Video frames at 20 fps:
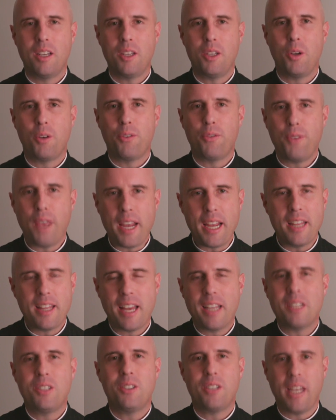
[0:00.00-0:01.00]
Your faith
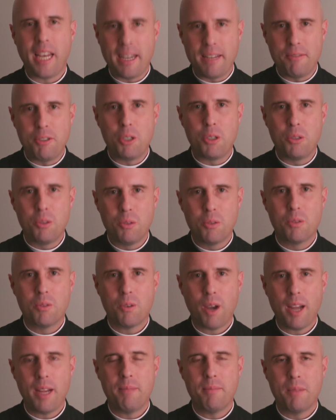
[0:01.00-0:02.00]
has saved you,
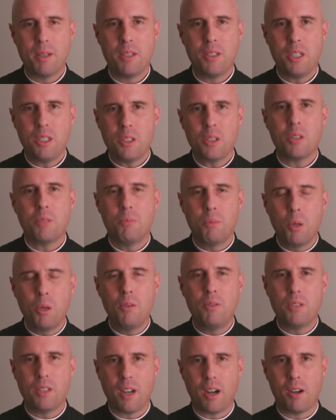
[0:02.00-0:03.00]
right? Jesus
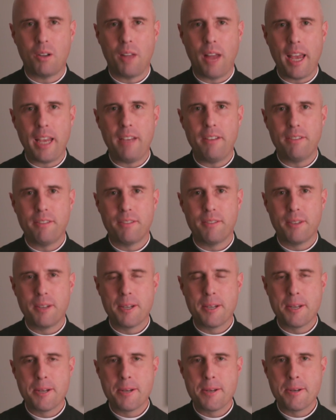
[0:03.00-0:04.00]
moves in our life.
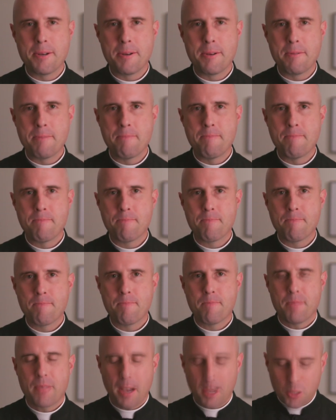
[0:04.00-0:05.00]

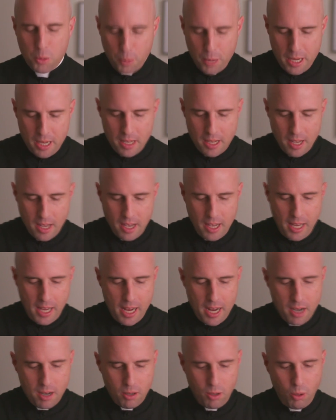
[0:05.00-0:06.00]
Now, as we
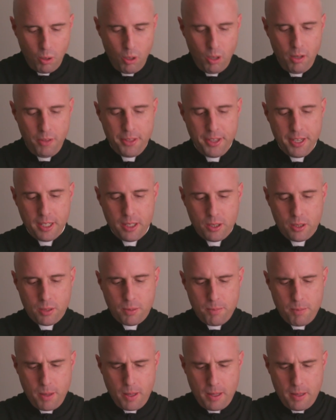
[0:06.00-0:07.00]
hear all
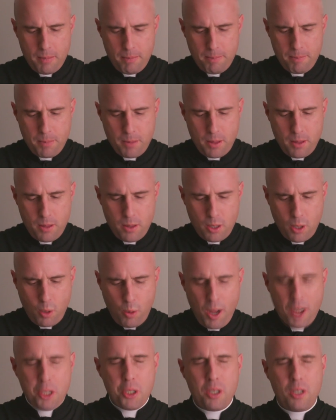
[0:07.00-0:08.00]
this, the
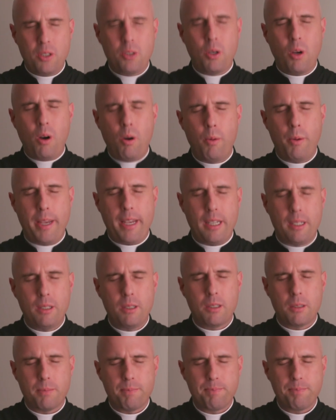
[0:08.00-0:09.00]
question is
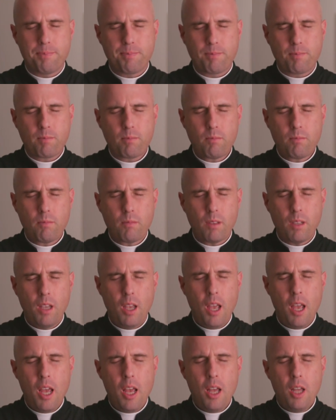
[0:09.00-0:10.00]
always,
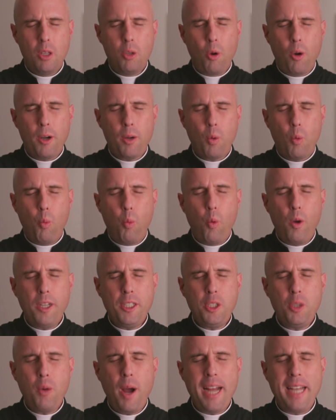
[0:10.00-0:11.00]
Lord,
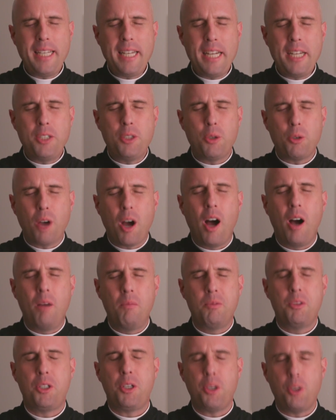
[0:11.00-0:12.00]
what do I need to
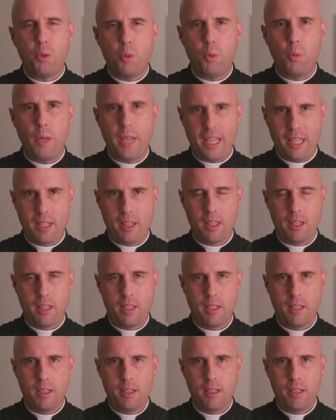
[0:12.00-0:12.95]
come to you with?